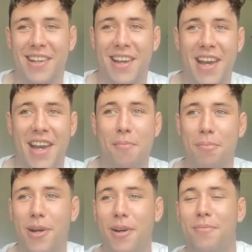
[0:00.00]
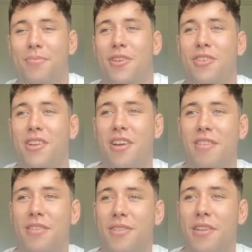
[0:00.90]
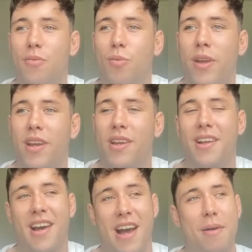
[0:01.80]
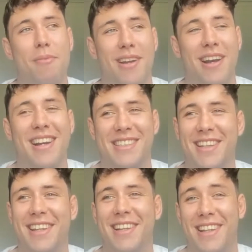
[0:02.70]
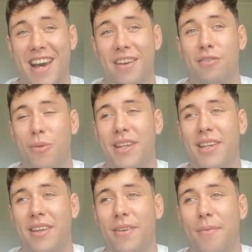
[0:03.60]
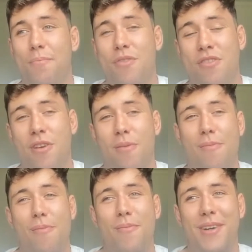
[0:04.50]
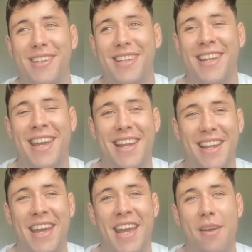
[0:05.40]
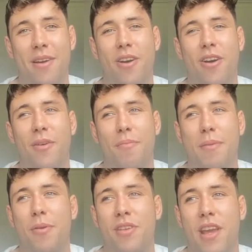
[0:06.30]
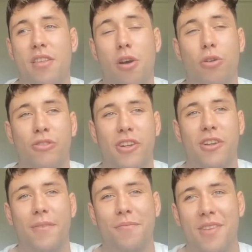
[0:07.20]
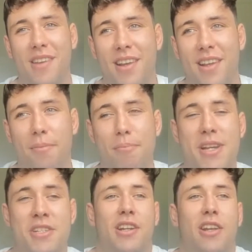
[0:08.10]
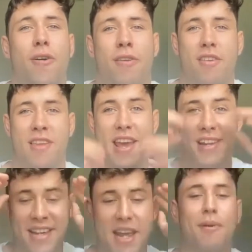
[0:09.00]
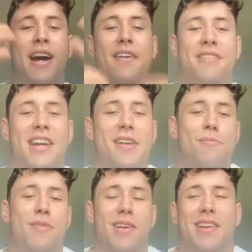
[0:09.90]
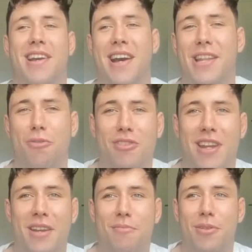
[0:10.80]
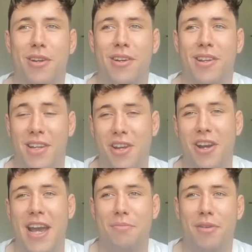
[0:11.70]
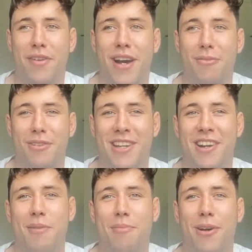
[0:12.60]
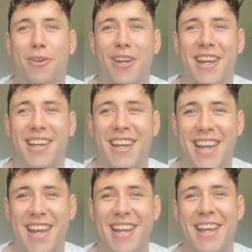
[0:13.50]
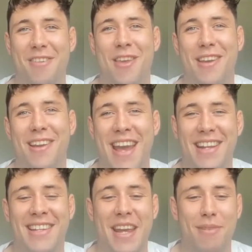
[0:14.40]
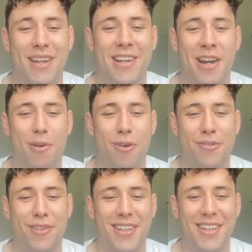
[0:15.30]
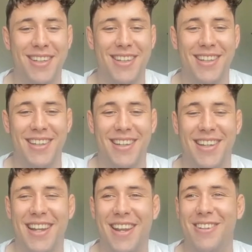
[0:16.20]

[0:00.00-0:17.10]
But there's nothing. I remember actually last week, some kid, like, hey, maybe it was against Ulster, like, Mish had lost his head tape at half time, and there was a young Edinburgh fan was cutting about in his head tape that had come off. And I